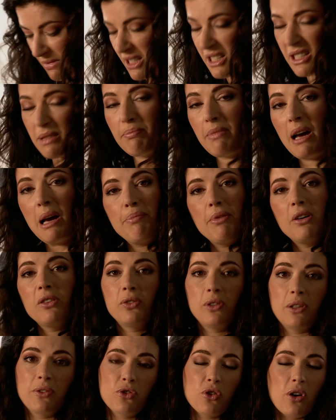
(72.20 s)
just my
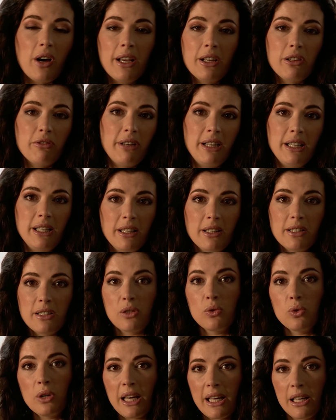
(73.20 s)
bowlful of dry ingredients,
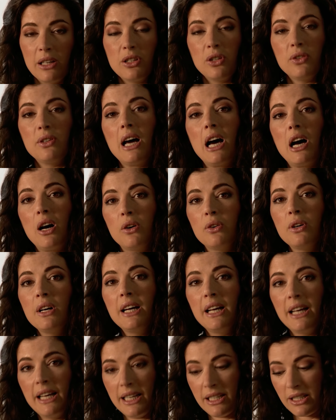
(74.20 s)
and all I'm going to do now
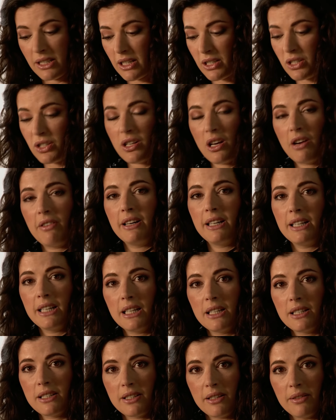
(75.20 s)
is just stir
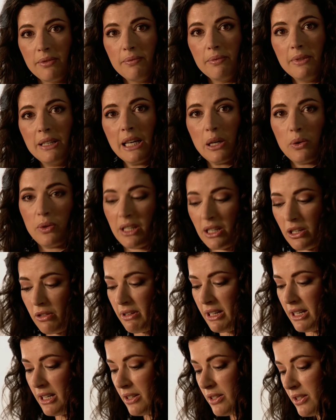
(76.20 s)
in some liquid
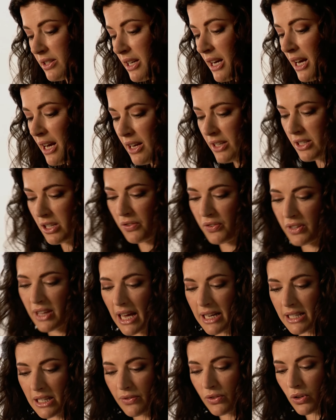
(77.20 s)
ingredients. So for
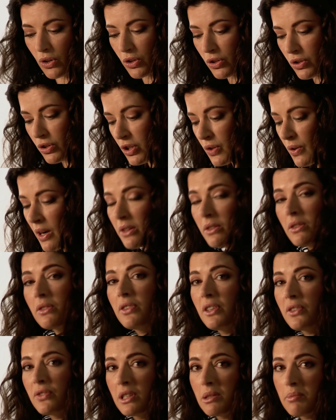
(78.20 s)
that I've got
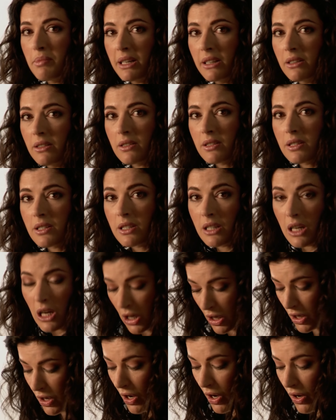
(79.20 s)
250 mils
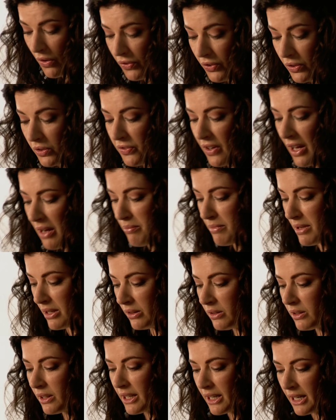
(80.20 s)
of full fat
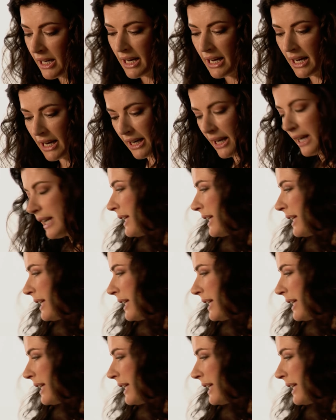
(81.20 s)
milk. I